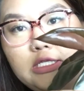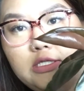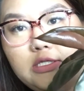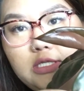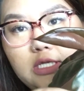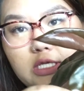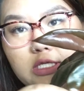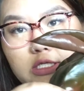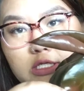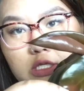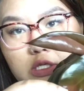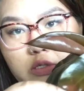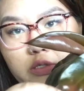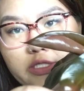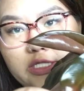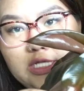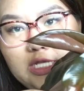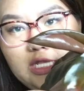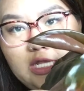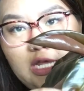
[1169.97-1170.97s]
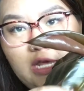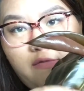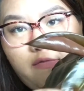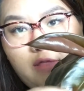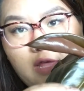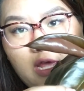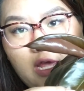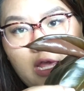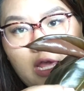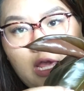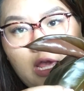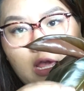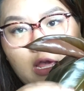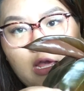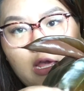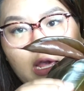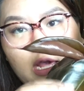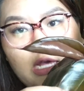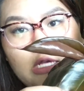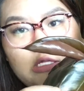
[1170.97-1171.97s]
is his newest leaf that
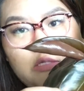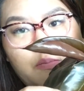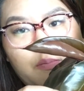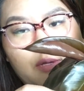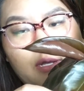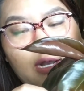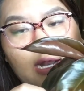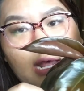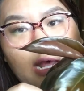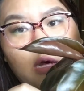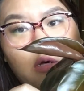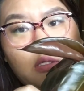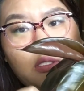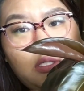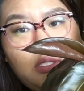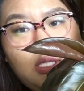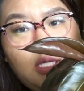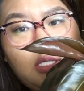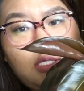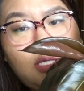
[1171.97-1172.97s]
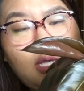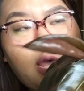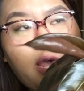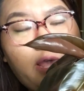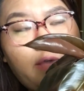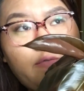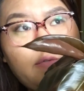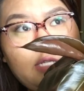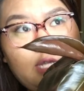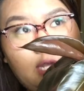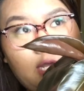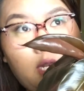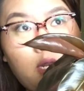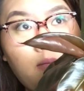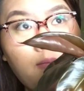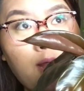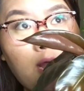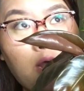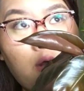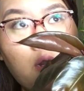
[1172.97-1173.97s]
he has put out since I've taken
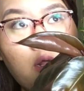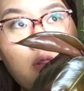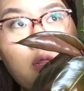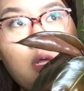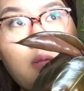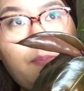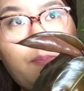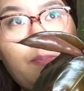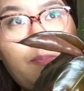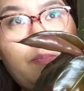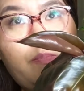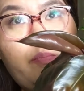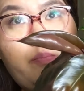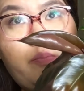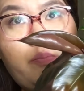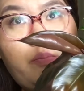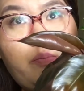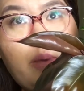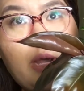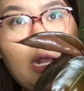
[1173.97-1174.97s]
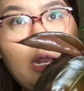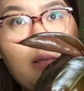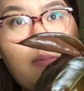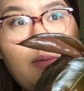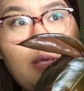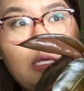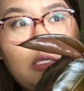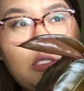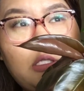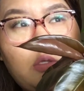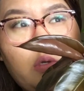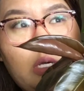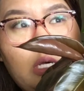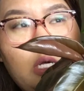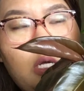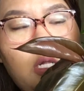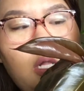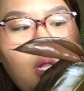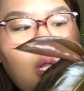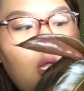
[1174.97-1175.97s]
him out of the potting mix
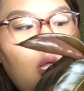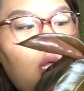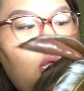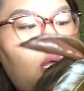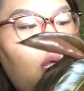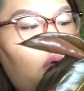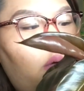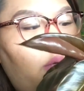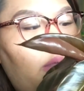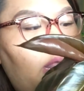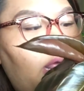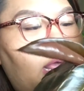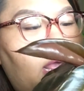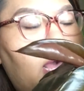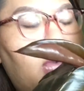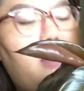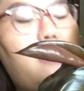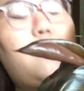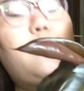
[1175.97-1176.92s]
soil. When I got